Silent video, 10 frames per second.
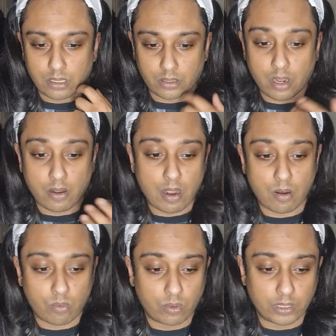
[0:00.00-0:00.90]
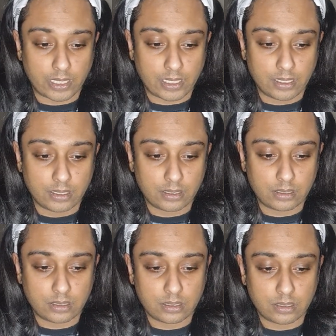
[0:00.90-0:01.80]
I know how I want it,
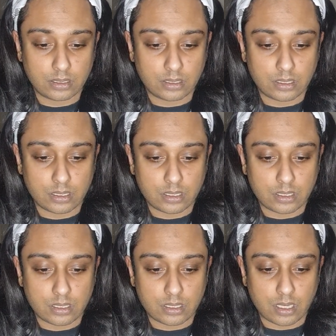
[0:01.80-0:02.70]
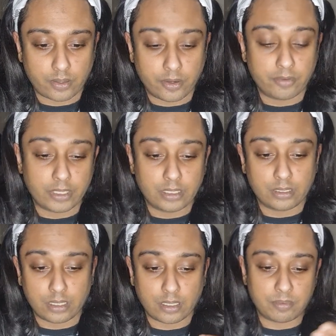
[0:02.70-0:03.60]
I know
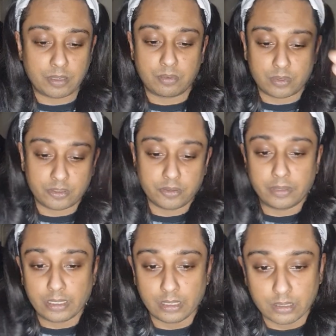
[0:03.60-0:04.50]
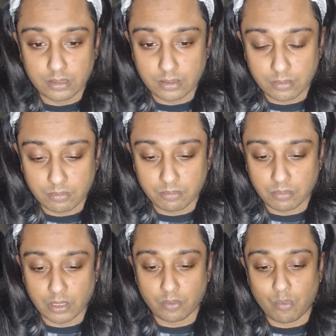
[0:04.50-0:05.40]
the other people can do it,
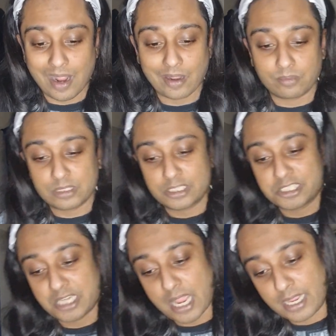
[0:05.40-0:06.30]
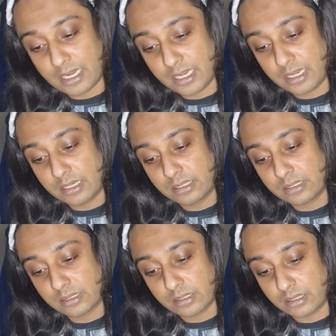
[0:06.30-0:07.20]
but the way I'm saying it
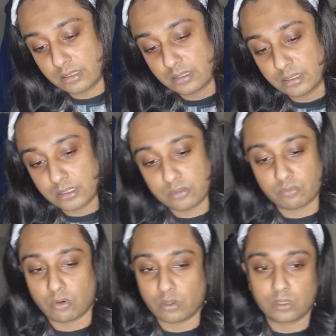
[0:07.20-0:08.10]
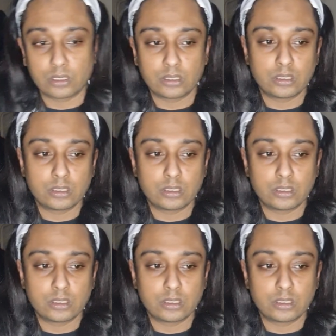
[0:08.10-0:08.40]
is wrong,